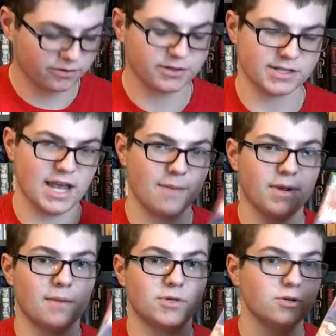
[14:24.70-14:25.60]
vs.
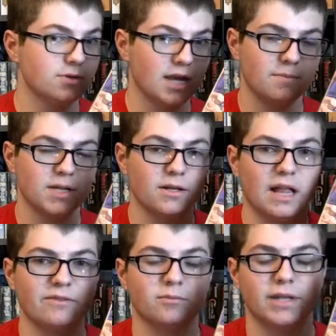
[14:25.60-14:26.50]
Capcom 2, same deal,
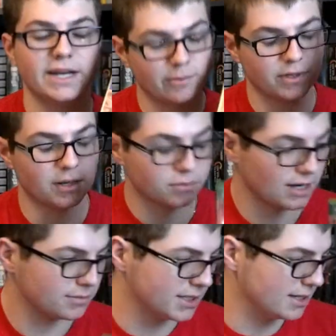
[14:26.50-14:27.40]
haven't played it, but I'm
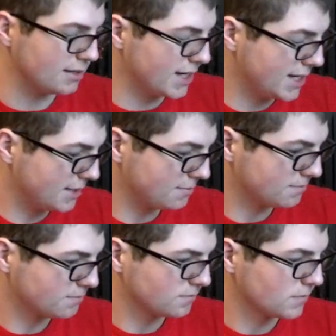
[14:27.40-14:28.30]
probably going to like it.
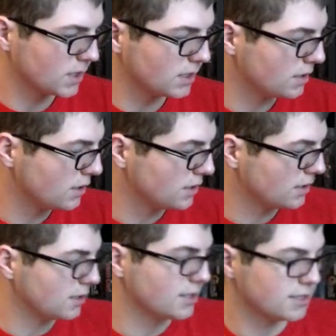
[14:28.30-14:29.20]

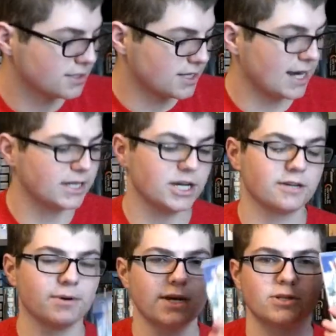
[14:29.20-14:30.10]
Sonic
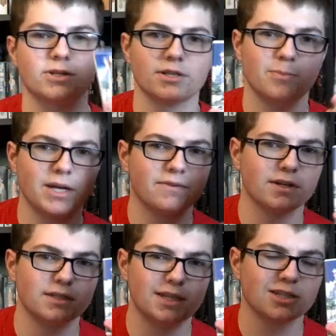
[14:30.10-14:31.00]
Generations, a bit of a
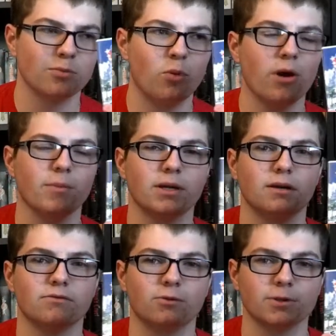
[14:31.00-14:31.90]
disappointment,
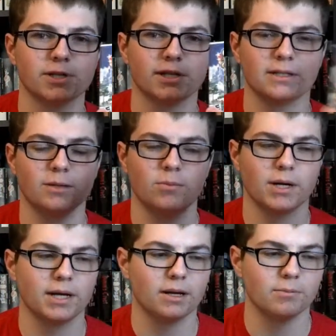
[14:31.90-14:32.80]
unfortunately,
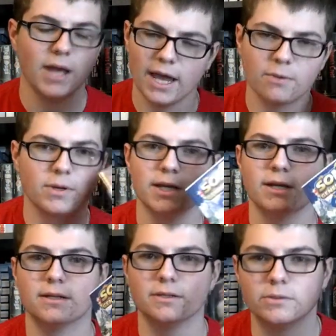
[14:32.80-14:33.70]
but hey, what are you
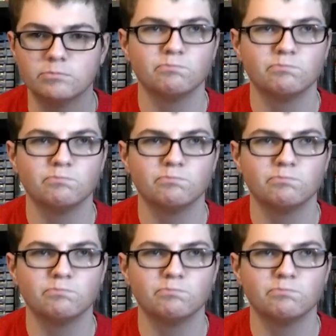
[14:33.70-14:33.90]
going to do?